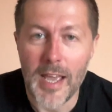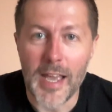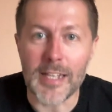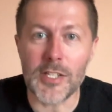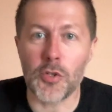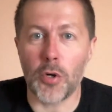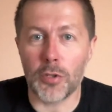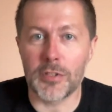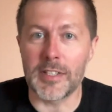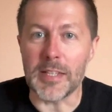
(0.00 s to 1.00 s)
It is
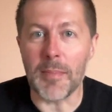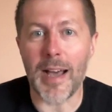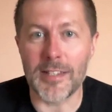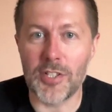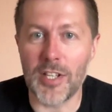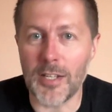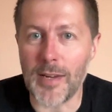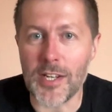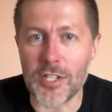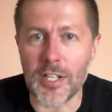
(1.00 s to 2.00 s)
called demand
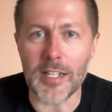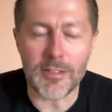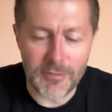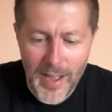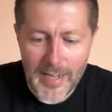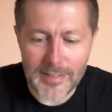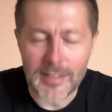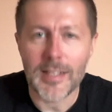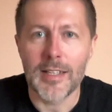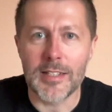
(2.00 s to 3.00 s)
generation, and in fact,
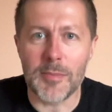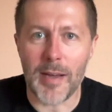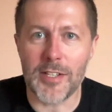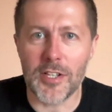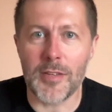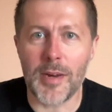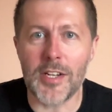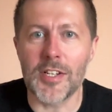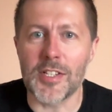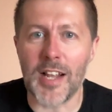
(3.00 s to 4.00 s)
demand
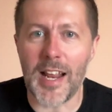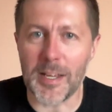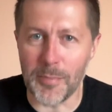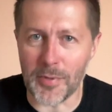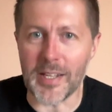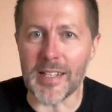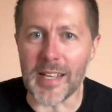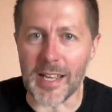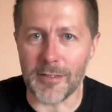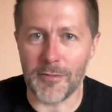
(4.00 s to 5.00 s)
generation is like
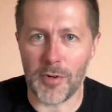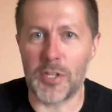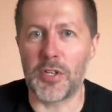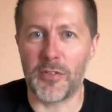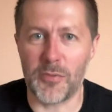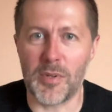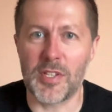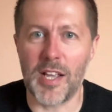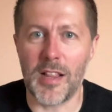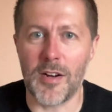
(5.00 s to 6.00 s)
breathing for a software
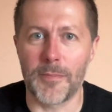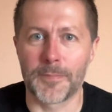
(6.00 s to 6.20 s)
seller.